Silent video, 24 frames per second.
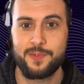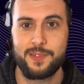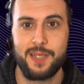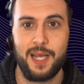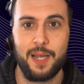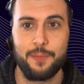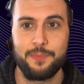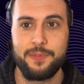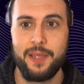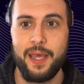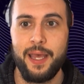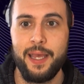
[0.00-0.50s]

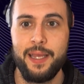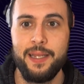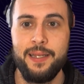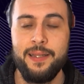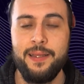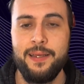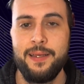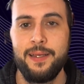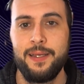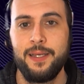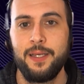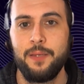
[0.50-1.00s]
Top 10,
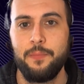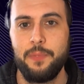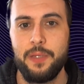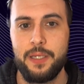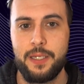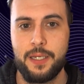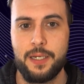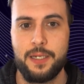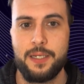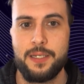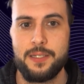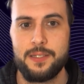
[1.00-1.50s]

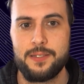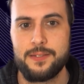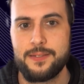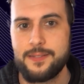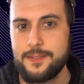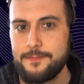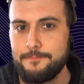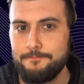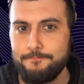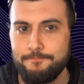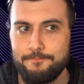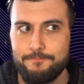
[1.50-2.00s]
because